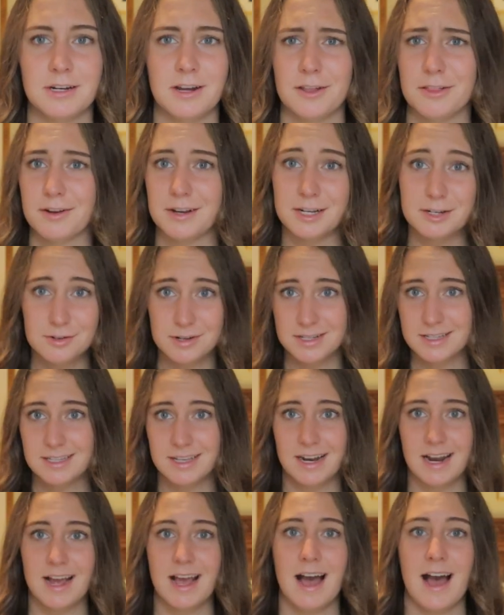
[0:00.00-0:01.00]
other interests
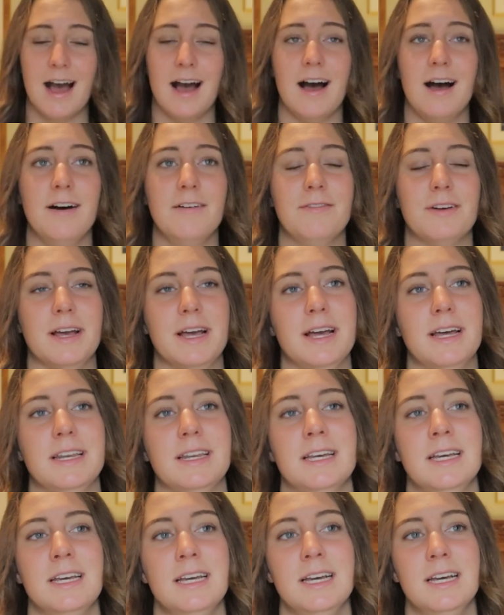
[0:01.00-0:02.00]
that I have and